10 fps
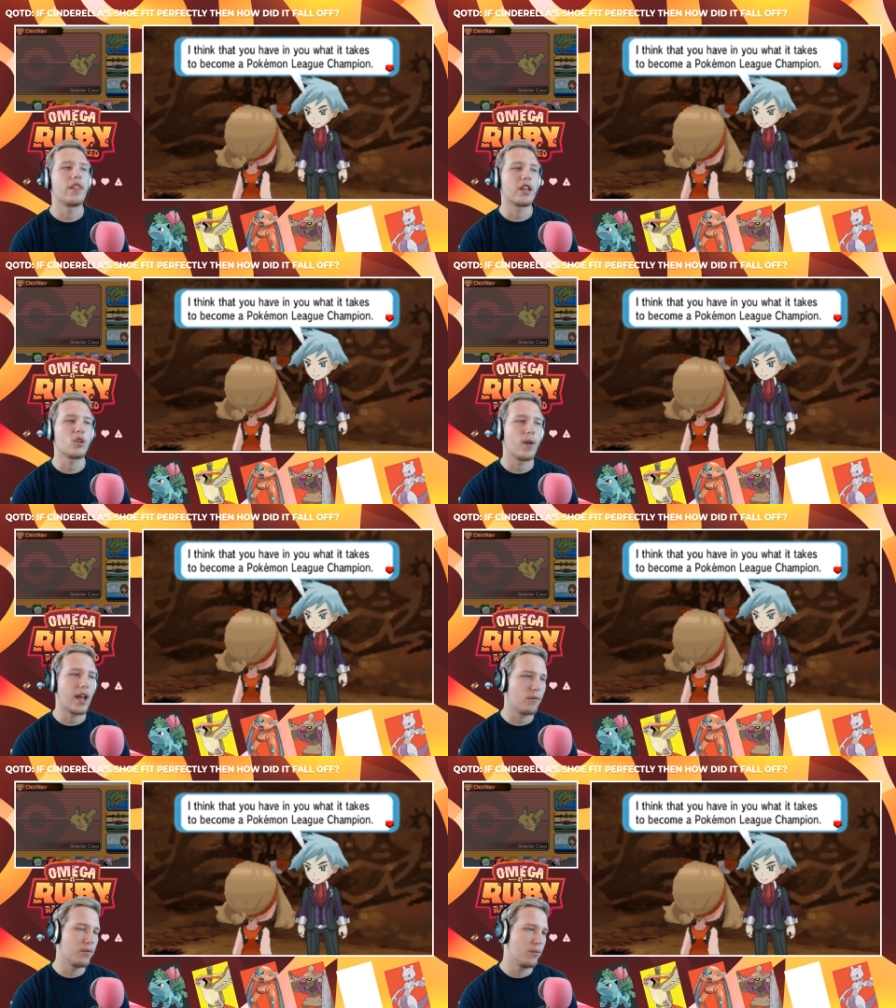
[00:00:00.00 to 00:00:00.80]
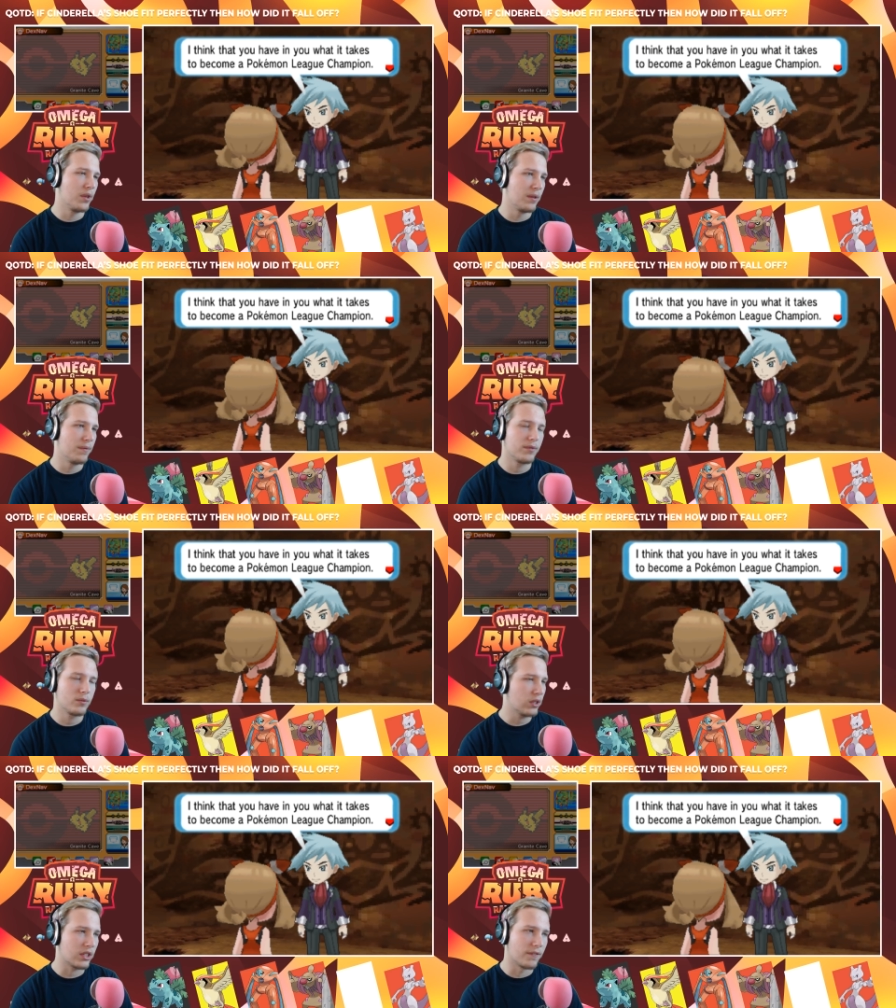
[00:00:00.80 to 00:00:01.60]
you have.
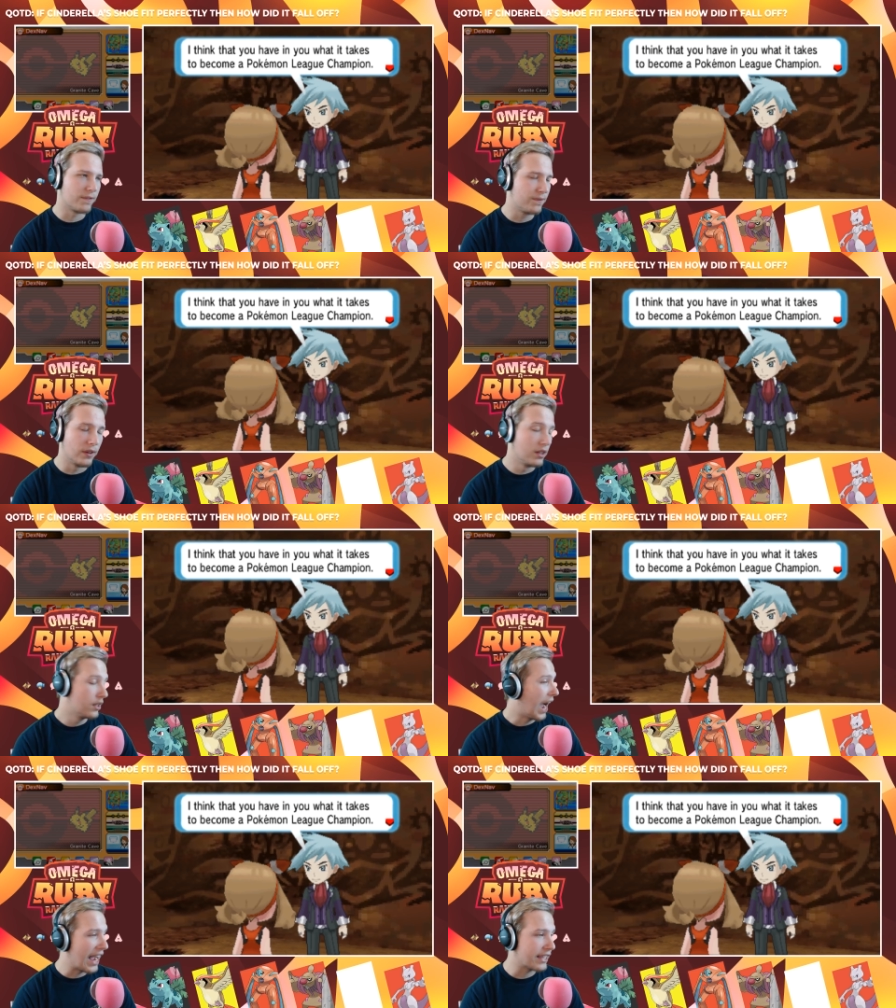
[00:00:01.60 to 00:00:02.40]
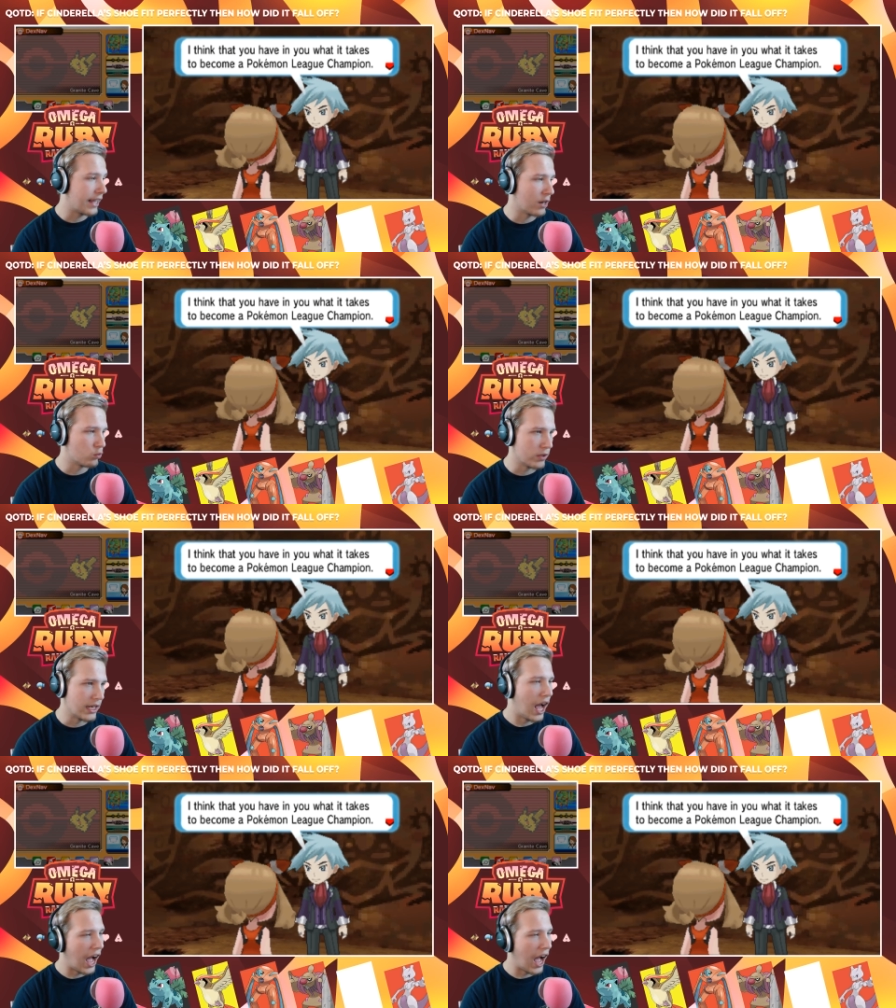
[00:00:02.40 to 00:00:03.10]
What the? I can't read.